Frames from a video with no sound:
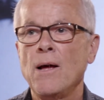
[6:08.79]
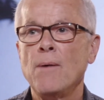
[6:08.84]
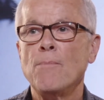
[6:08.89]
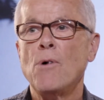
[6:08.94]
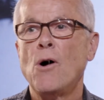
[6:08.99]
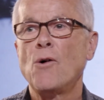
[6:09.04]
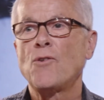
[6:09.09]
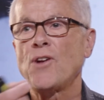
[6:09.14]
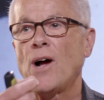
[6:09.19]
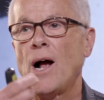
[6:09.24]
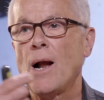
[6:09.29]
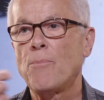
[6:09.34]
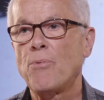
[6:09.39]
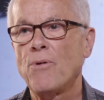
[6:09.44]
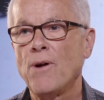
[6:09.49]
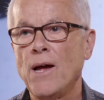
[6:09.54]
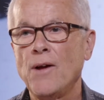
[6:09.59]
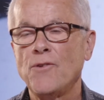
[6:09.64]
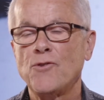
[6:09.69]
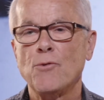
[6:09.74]
motile
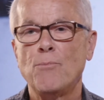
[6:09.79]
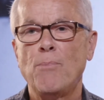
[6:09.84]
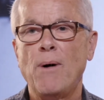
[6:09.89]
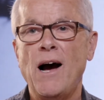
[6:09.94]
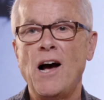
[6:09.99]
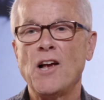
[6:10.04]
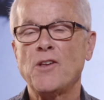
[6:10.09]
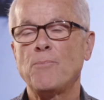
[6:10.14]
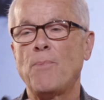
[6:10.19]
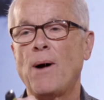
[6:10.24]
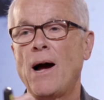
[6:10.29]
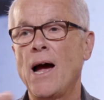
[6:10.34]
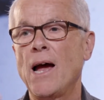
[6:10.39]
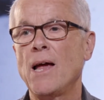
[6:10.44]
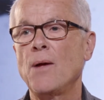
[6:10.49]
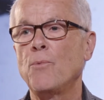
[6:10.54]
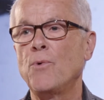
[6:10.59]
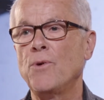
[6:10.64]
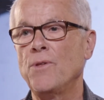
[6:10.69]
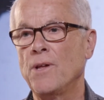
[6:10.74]
prey to pass
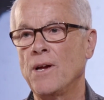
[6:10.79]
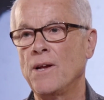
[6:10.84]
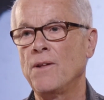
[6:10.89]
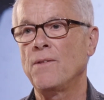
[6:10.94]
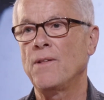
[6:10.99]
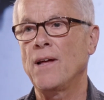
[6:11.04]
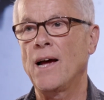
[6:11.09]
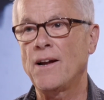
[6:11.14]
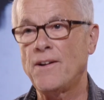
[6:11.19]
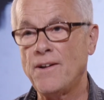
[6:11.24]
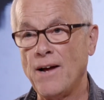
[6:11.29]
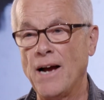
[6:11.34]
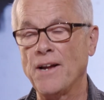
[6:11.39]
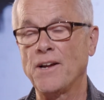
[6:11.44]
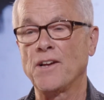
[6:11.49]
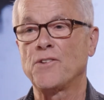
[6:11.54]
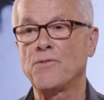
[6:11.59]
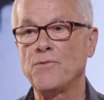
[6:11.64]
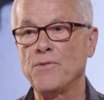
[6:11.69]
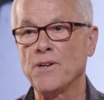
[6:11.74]
by within their
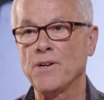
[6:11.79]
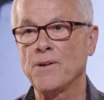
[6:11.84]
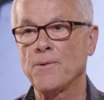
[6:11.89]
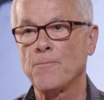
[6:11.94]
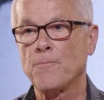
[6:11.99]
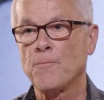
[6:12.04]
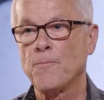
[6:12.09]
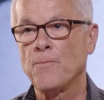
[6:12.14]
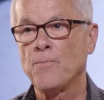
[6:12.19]
dining sphere,